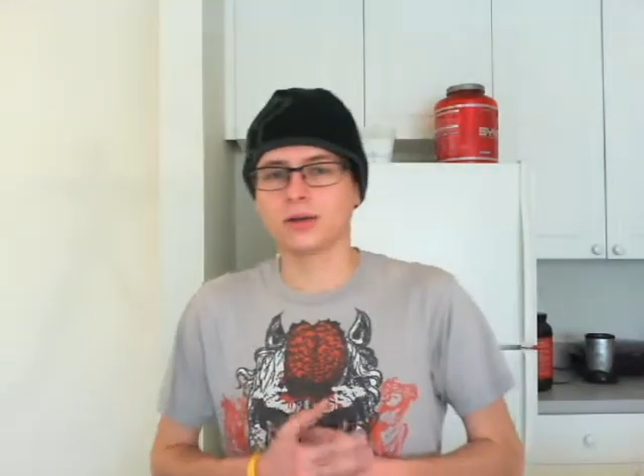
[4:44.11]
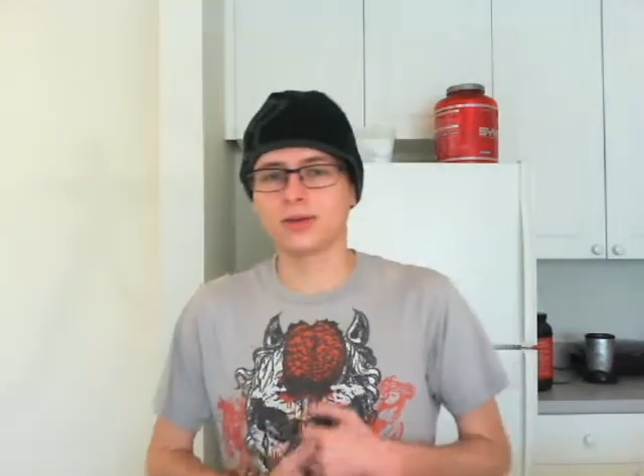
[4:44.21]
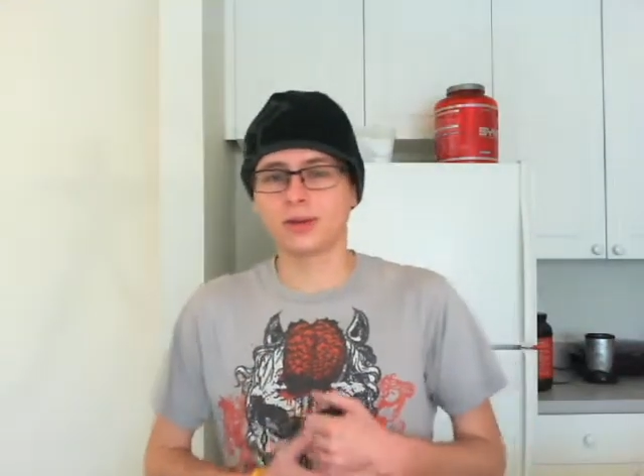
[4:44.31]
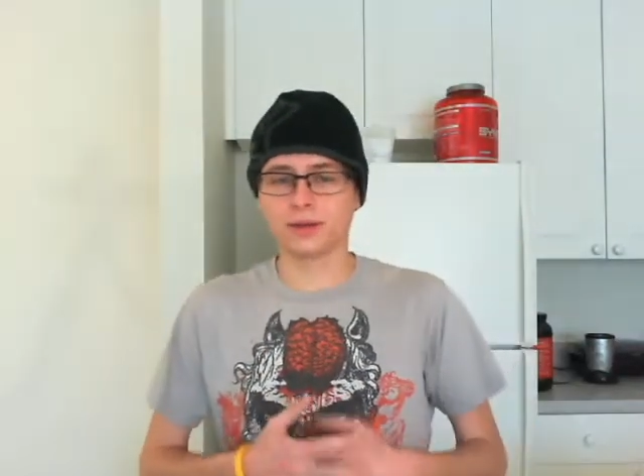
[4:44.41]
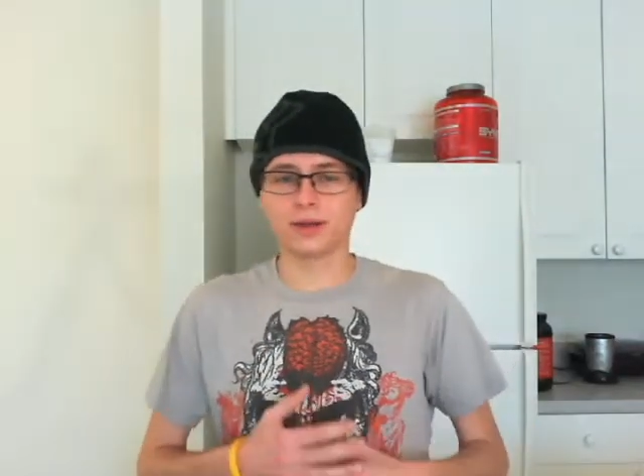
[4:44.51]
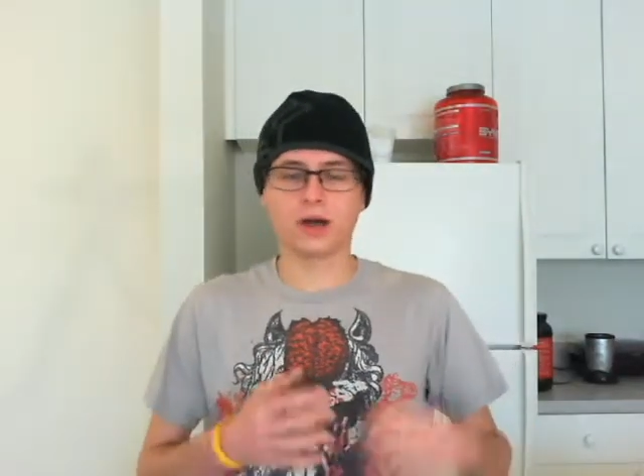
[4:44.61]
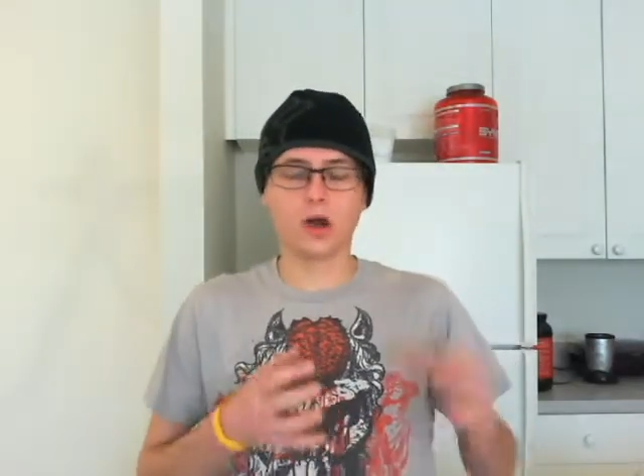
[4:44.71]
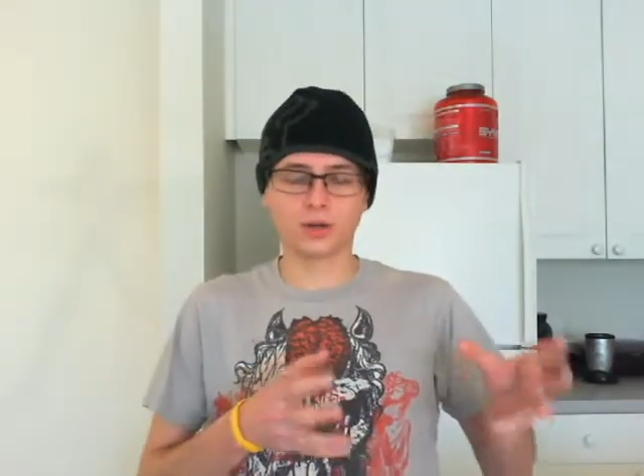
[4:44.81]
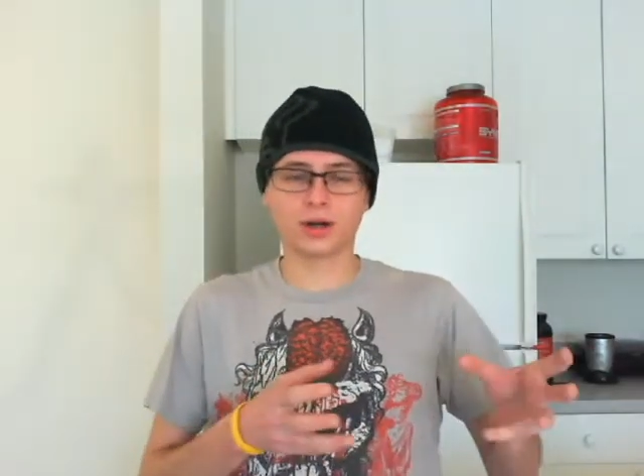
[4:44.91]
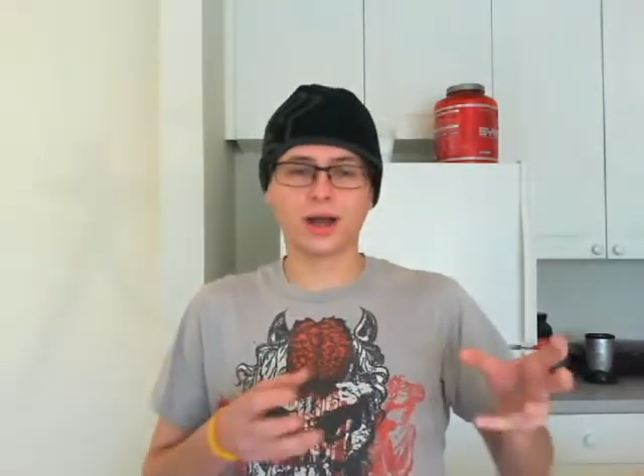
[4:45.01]
the, the
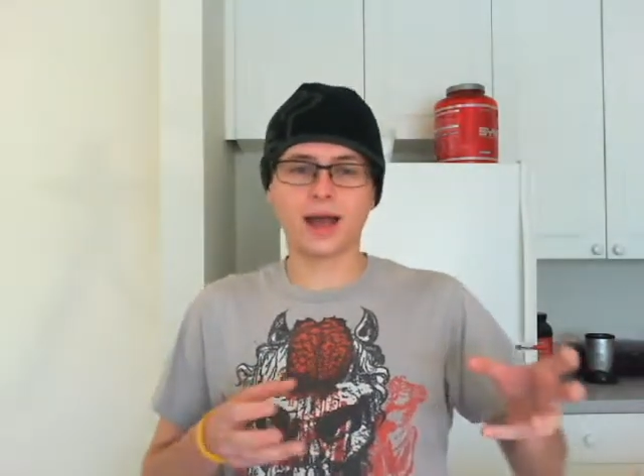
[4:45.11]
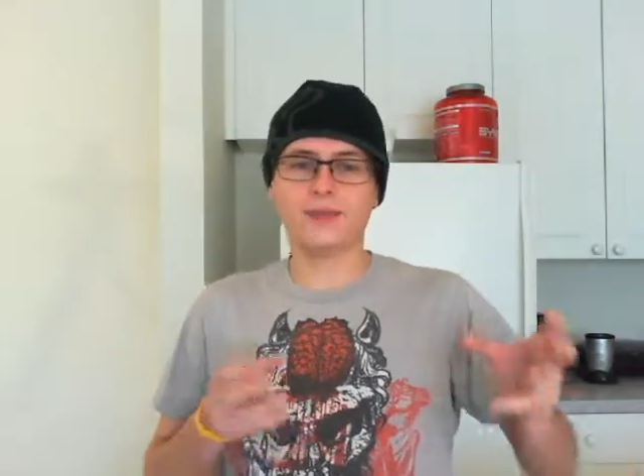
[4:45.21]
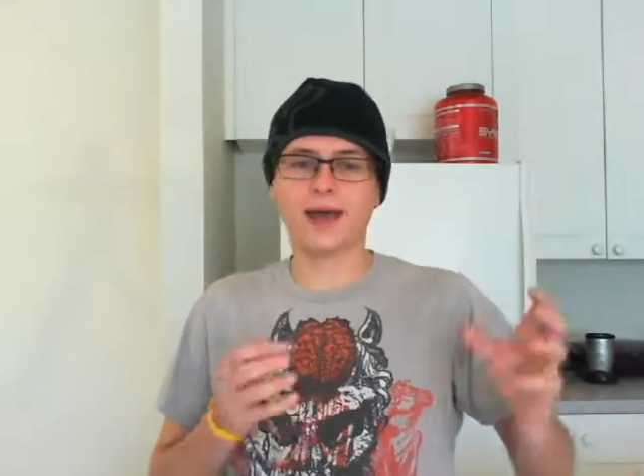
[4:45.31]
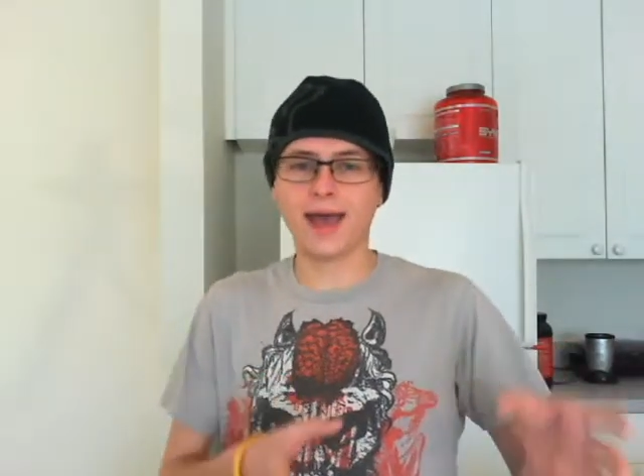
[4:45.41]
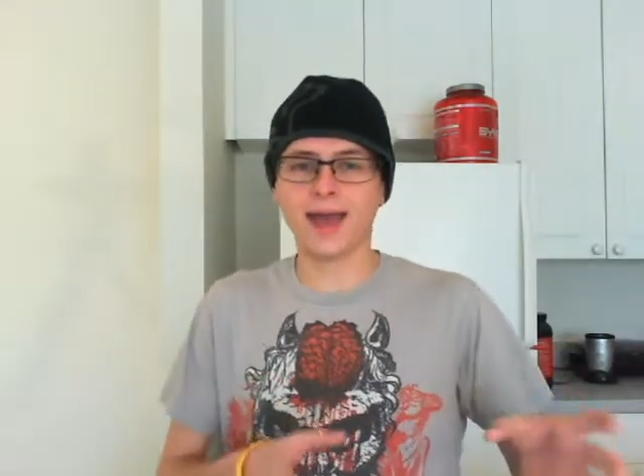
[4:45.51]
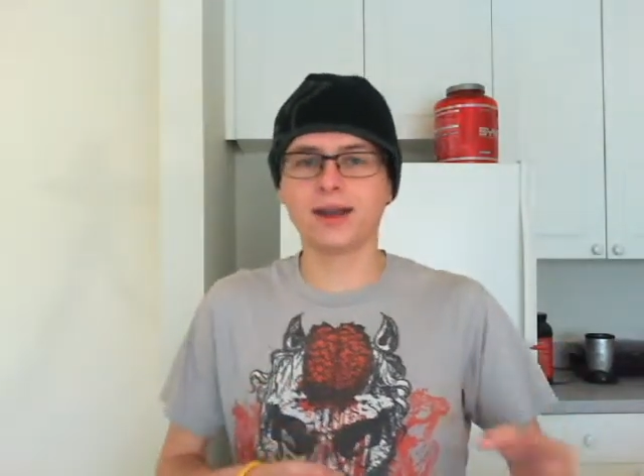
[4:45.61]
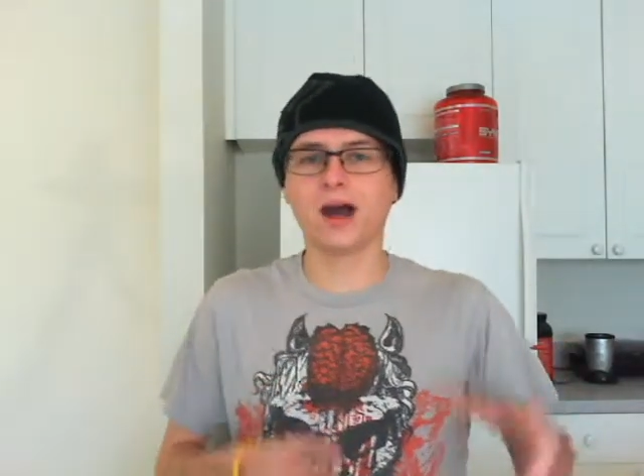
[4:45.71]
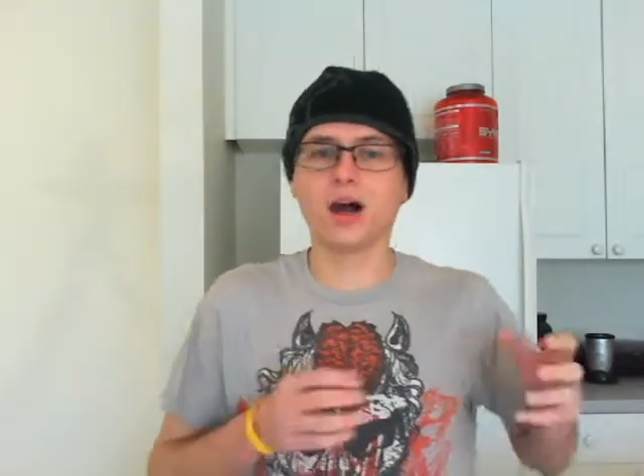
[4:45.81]
owner and the head